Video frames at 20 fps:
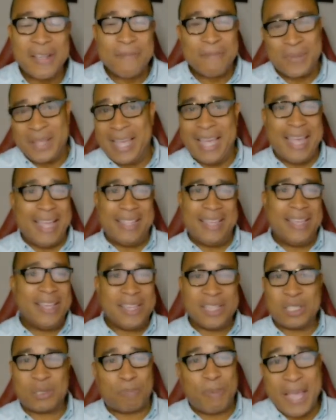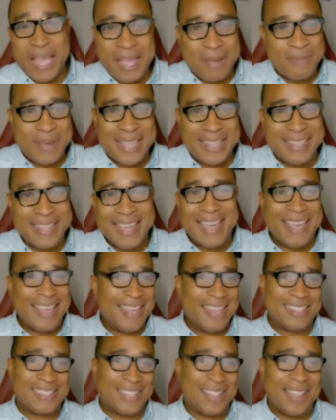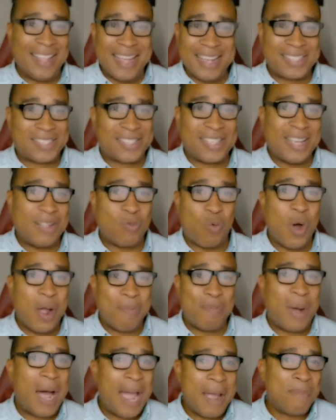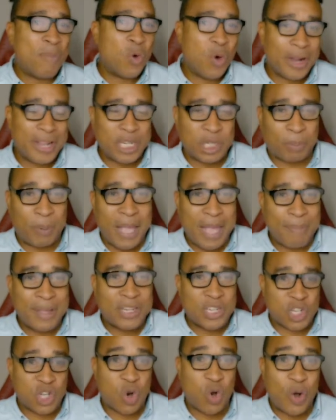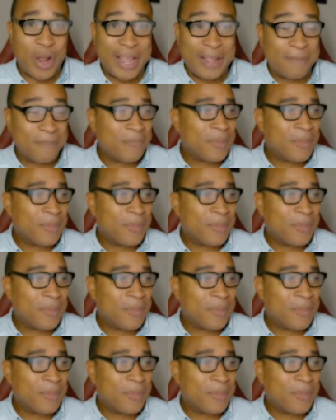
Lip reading: and his payment is less than what my mortgage payment's showing?